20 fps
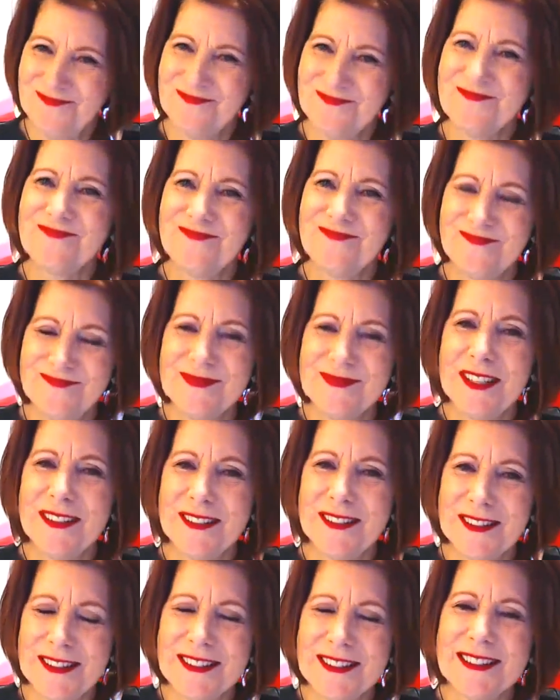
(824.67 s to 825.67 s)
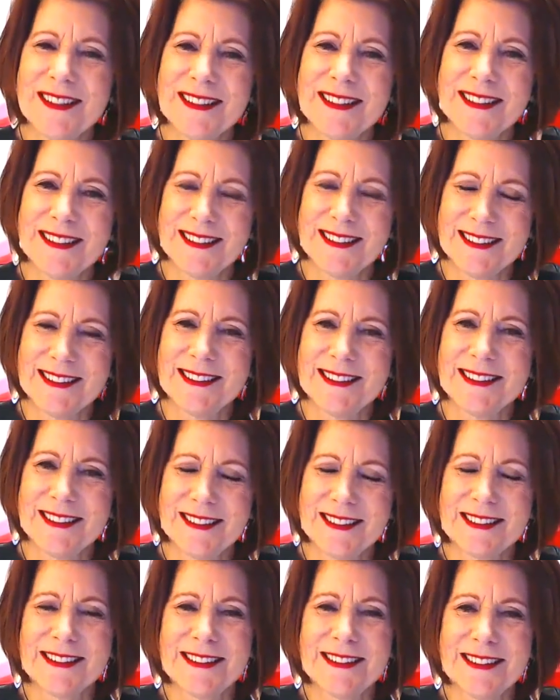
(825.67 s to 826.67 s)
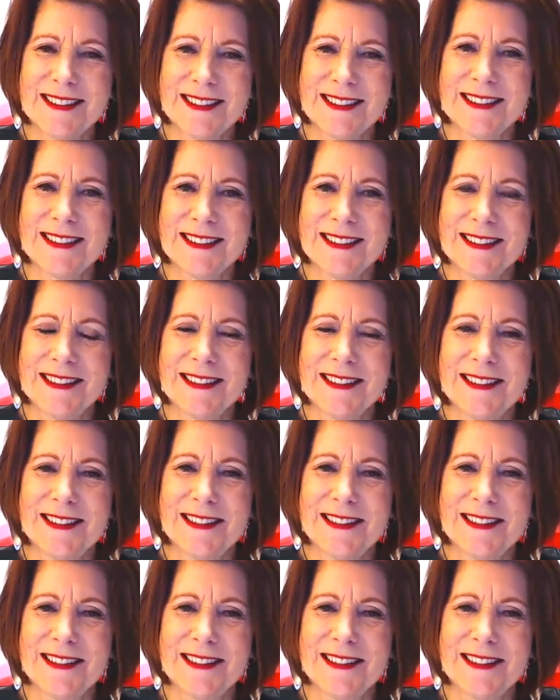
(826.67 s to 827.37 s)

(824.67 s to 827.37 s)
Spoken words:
It's like, well, I didn't put it out there to have a cheating